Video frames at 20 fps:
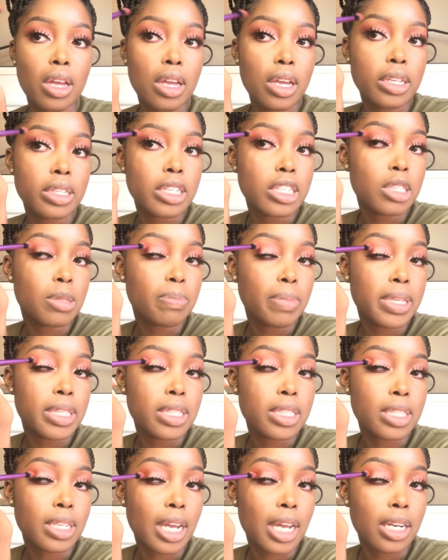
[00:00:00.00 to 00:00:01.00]
It
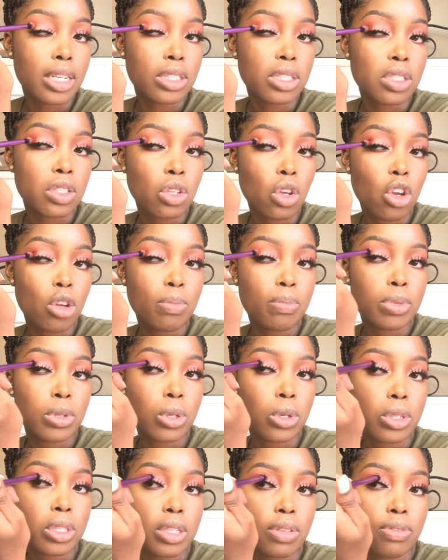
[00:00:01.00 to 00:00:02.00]
dispenses color so
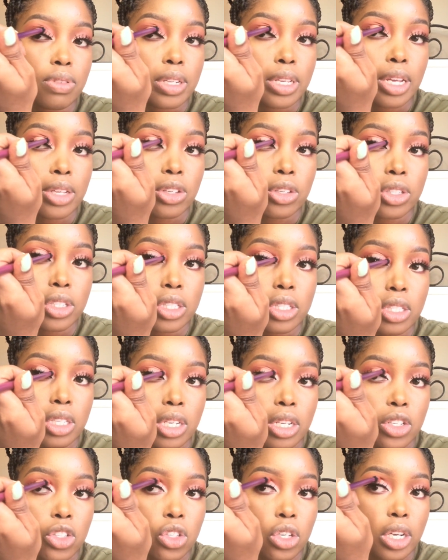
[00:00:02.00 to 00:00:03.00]
beautifully, and you just
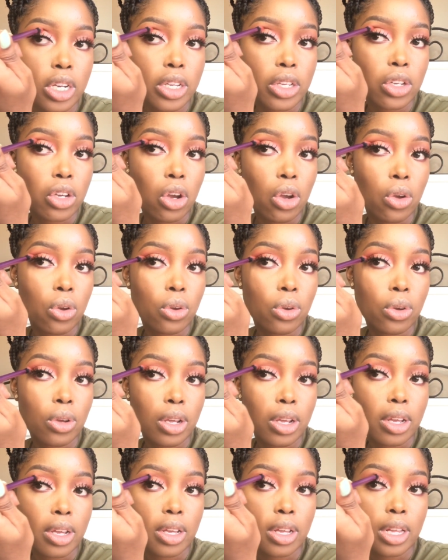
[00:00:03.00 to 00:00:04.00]
literally go
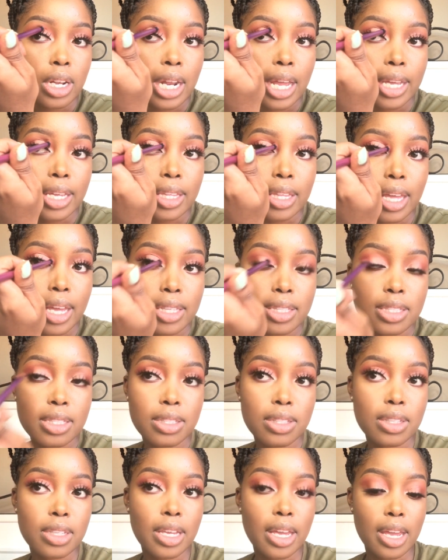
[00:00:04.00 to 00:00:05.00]
like that,
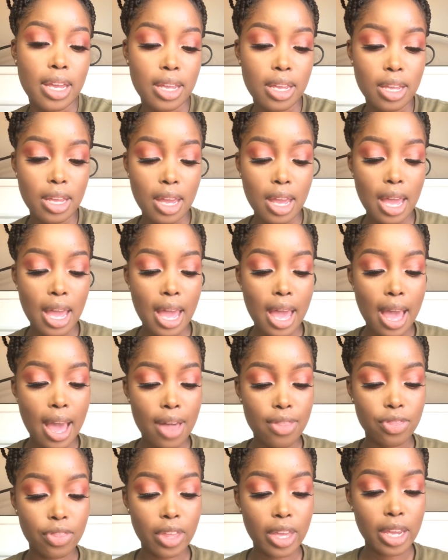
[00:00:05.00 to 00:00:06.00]
okay?
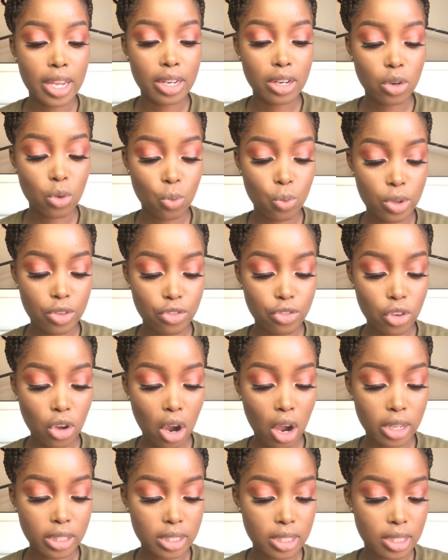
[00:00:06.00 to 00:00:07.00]
And then we've
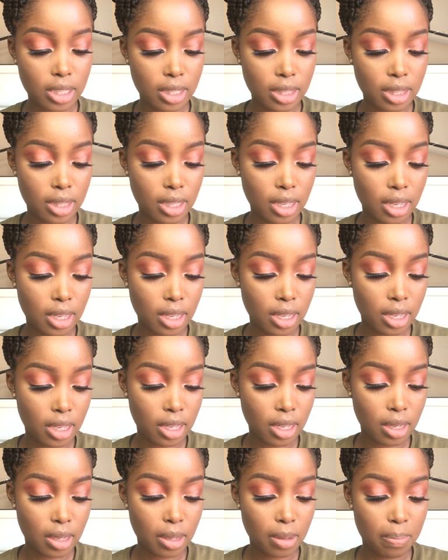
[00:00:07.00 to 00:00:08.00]
got
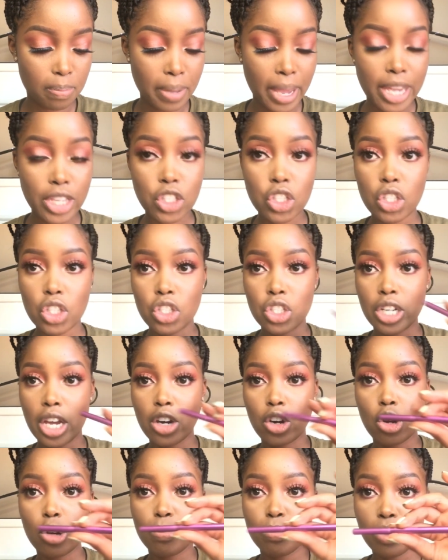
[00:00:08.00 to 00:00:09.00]
the base
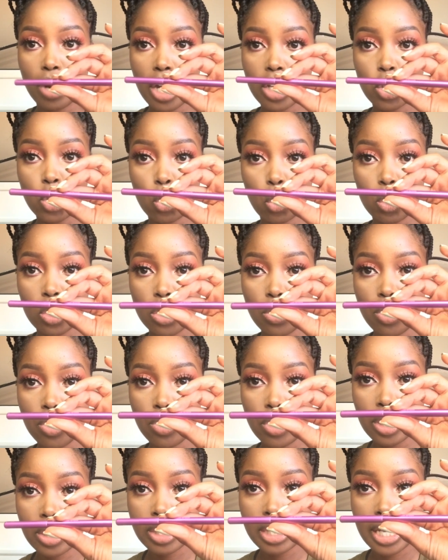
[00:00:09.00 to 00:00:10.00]
shadow brush, also a
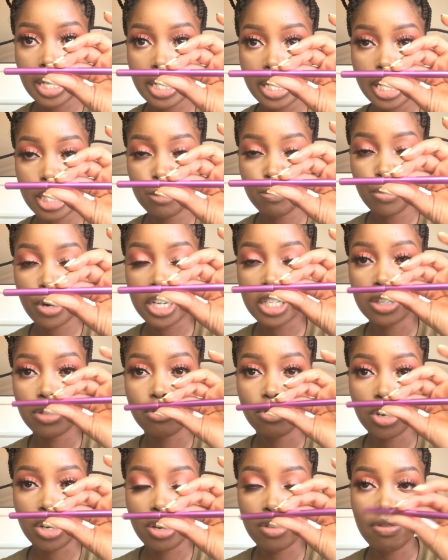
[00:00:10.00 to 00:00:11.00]
Real Techniques brush,
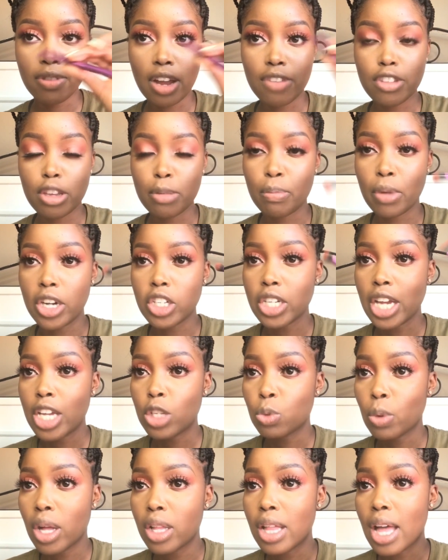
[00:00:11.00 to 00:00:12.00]
very fluffy brush as
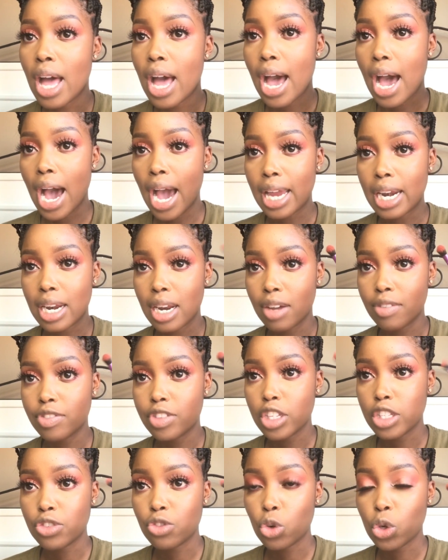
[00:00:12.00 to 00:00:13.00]
well. I love
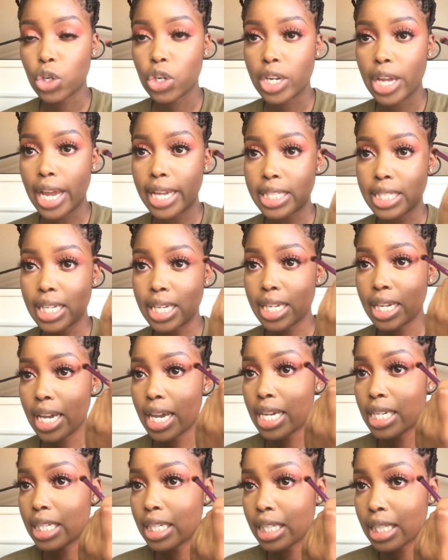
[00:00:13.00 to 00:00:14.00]
this for creating
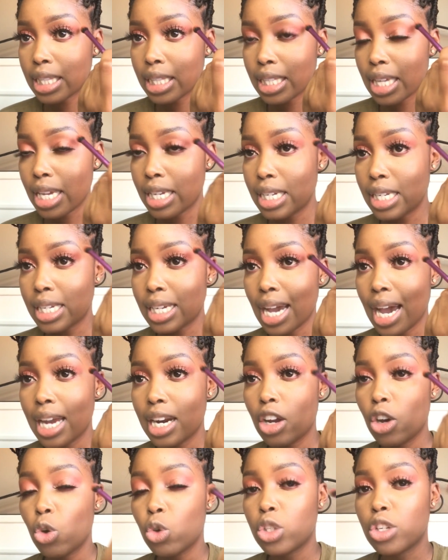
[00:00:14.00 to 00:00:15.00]
any color
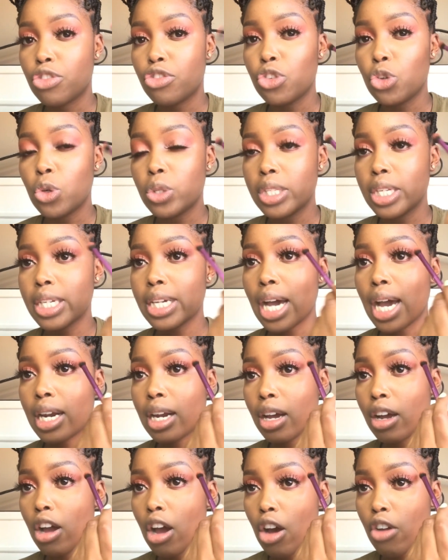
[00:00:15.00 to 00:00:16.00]
or diffusing
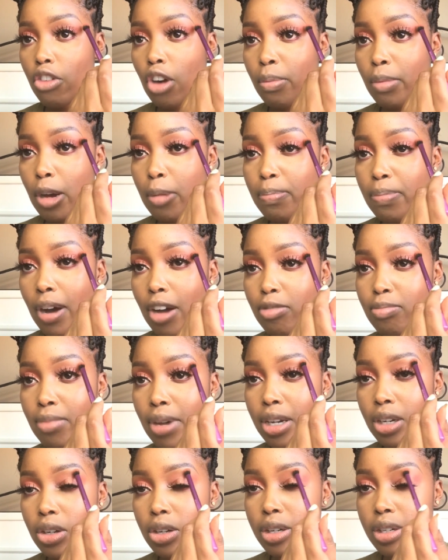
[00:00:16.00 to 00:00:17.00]
color from above my
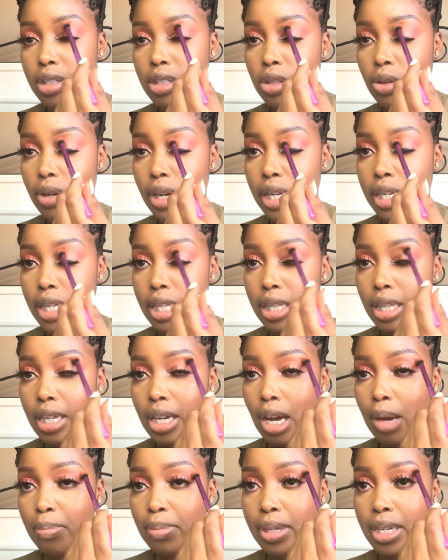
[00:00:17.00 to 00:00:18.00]
crease. So anything
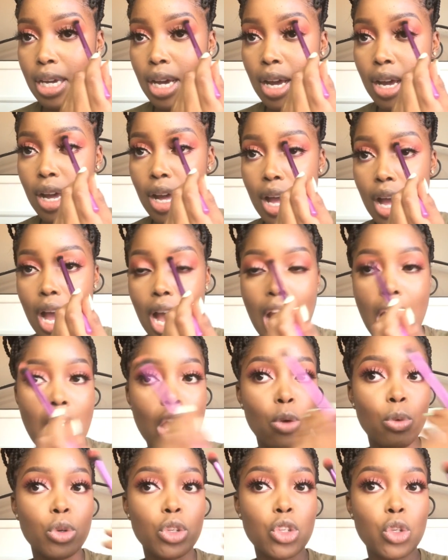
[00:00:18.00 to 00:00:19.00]
up here, I
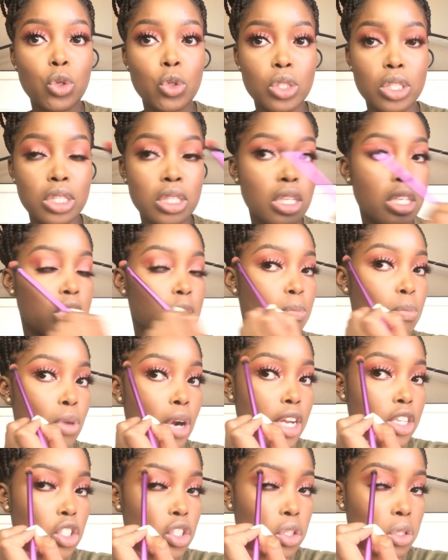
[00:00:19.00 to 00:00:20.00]
will use this
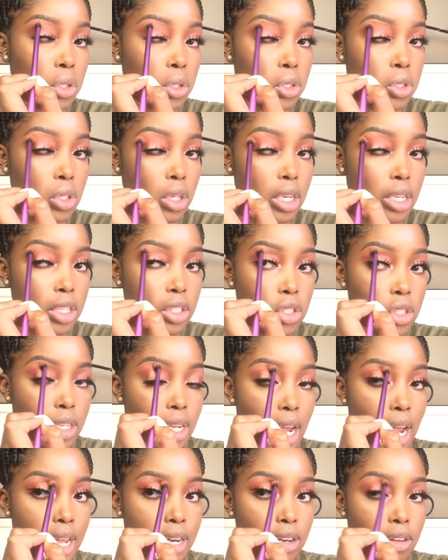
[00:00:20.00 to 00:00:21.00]
brush usually to
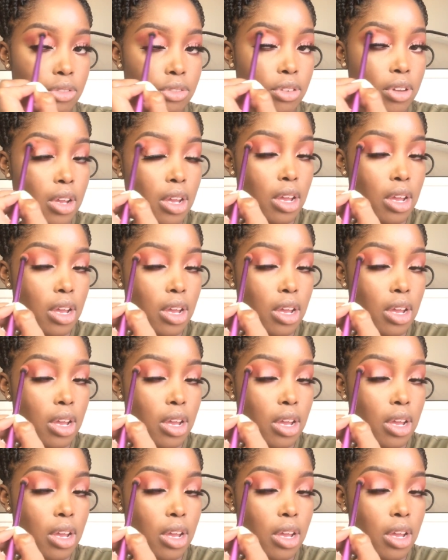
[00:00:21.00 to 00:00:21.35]
kind of